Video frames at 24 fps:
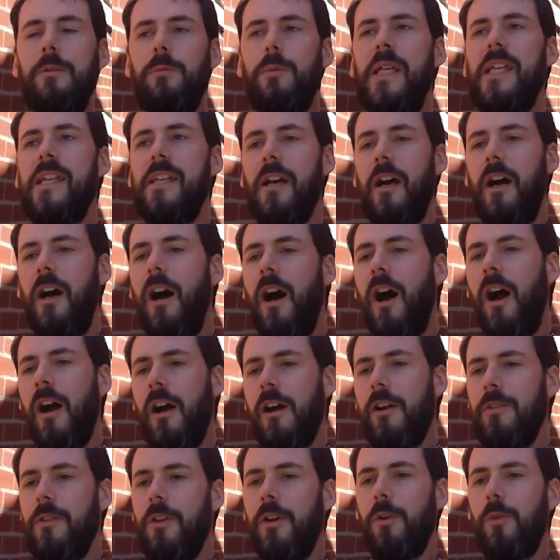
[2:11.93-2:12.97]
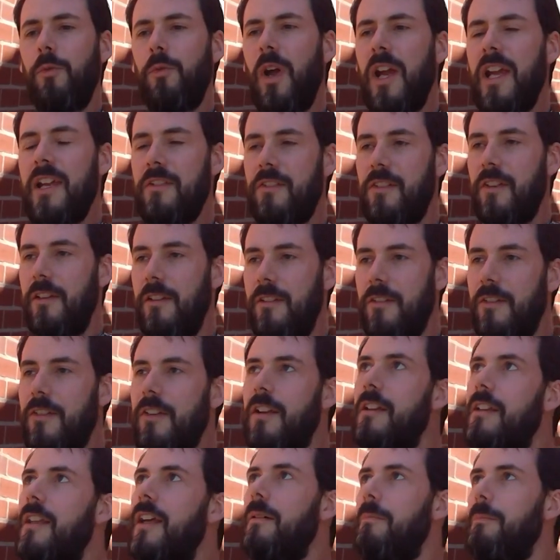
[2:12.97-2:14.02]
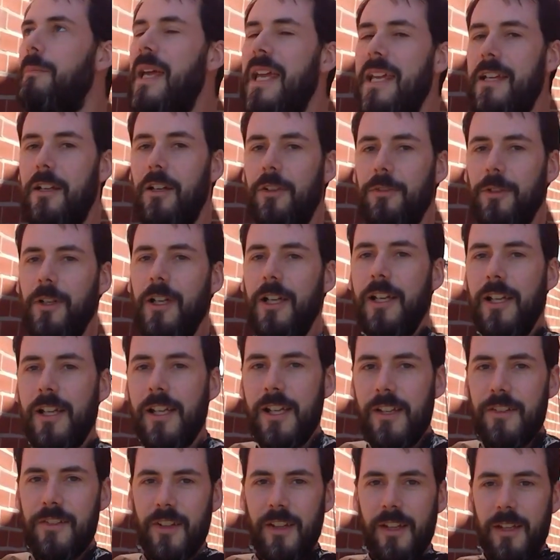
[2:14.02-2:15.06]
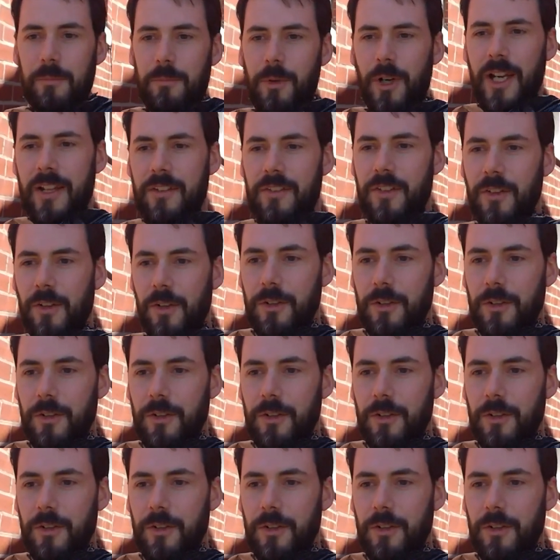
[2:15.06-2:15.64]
We are the raisins that make raisin bread so